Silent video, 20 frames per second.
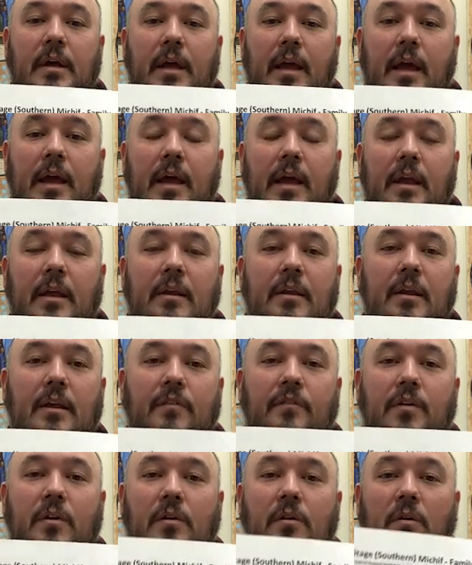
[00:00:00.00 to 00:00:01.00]
And
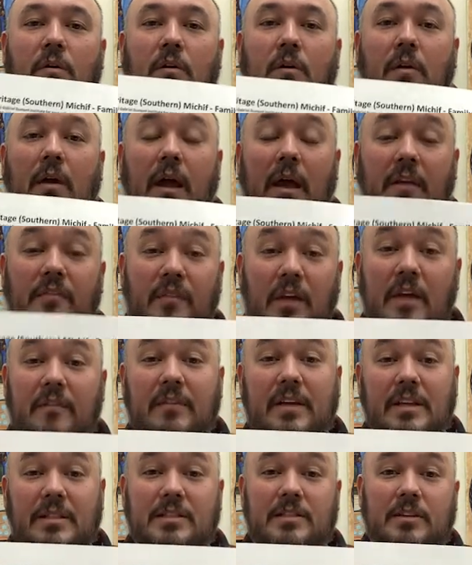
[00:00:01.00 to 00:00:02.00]
if you go, if you have
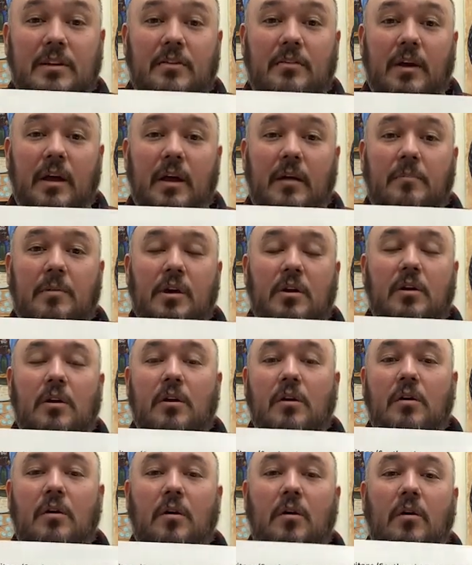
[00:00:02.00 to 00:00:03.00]
Instagram, you
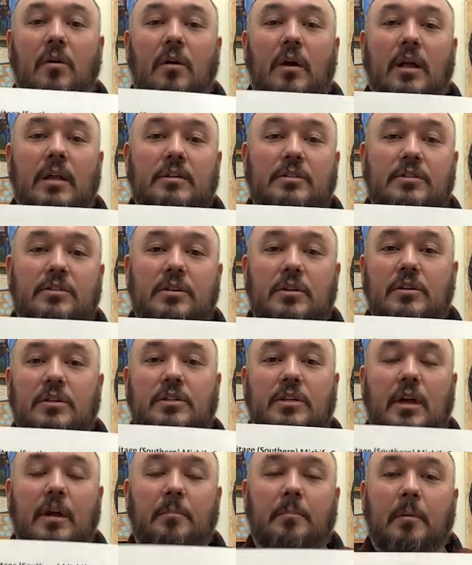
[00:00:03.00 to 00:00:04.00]
can go and
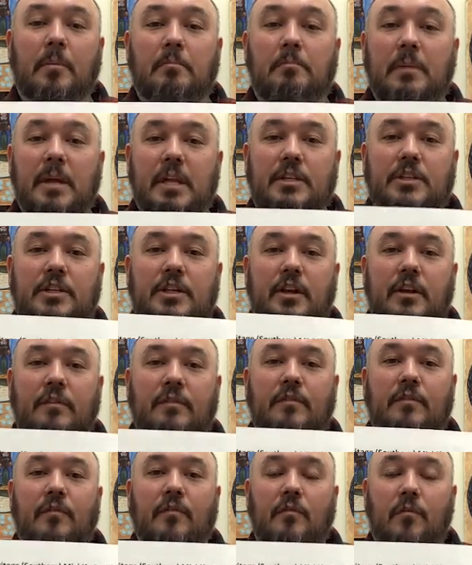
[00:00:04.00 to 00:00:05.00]
search up
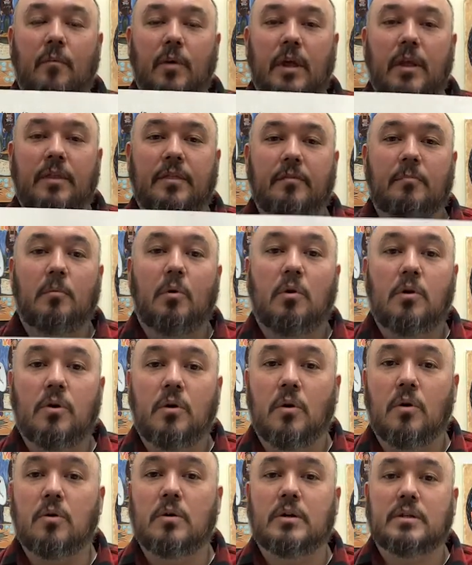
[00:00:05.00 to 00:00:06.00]
Michif with
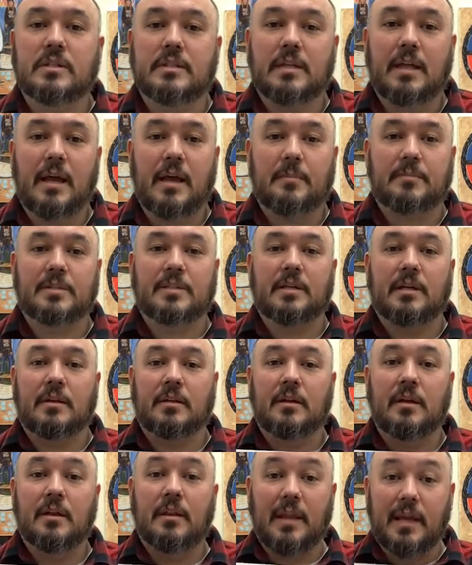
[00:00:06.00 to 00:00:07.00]
Mononk Samson.
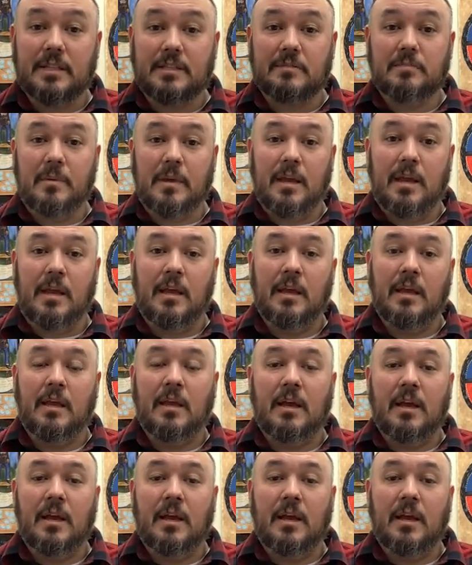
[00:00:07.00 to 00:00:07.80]
That's me.